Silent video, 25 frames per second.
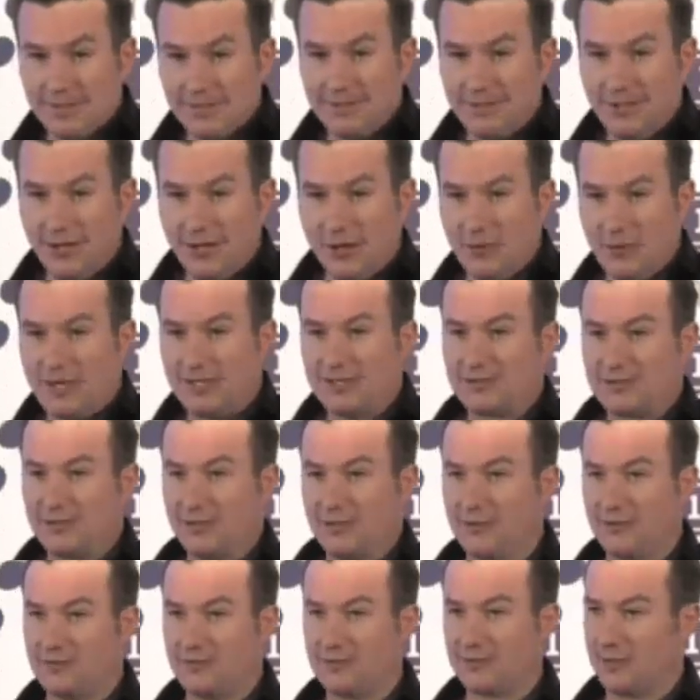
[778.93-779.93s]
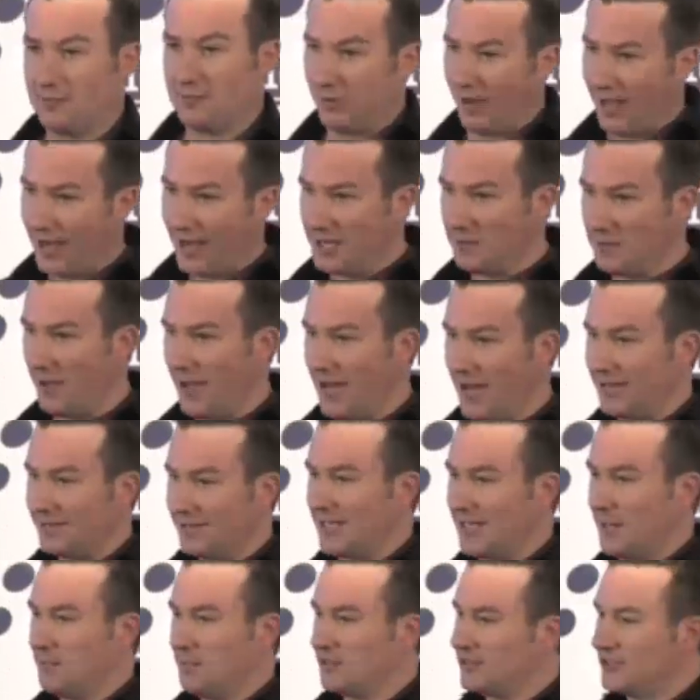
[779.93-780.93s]
We can sort of complain about it and
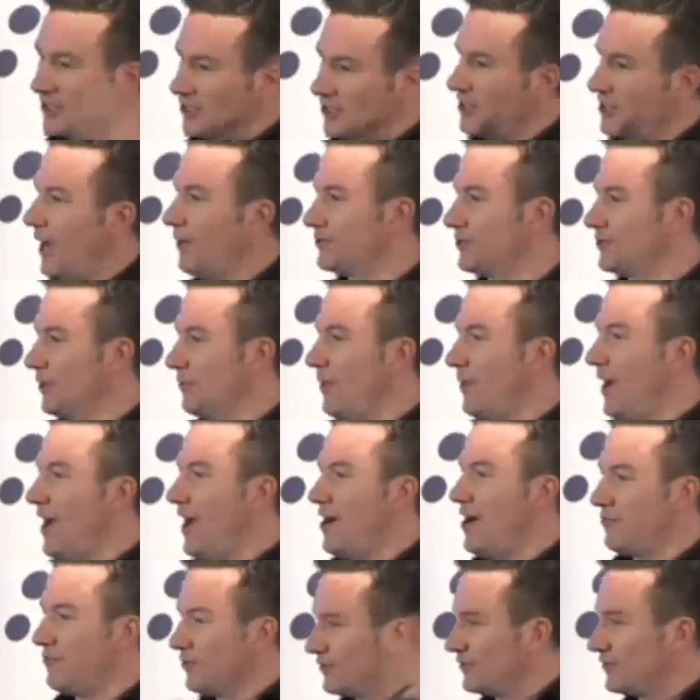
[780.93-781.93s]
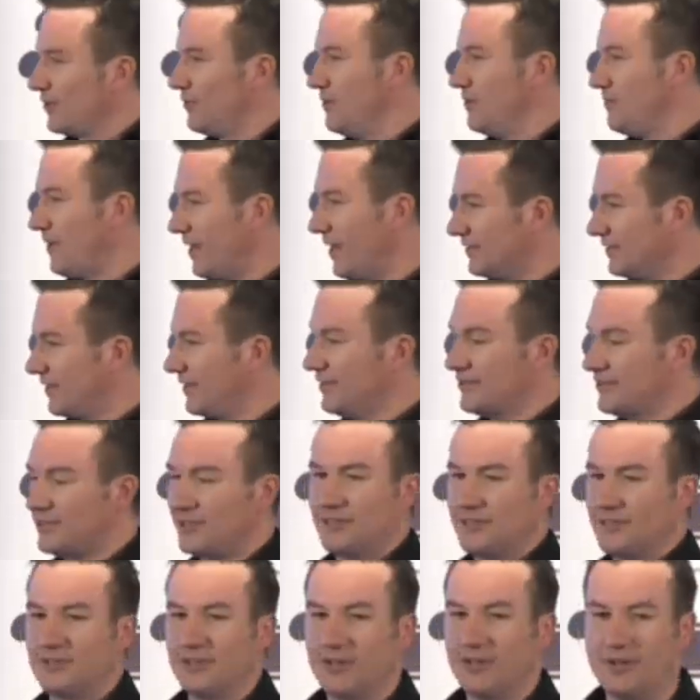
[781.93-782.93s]
say, but C# is so powerful, there's so many amazing things you
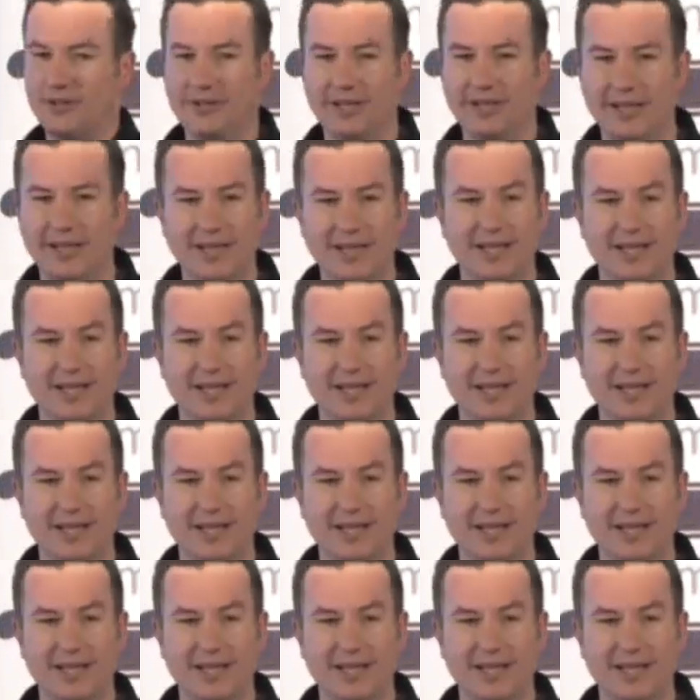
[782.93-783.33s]
can do.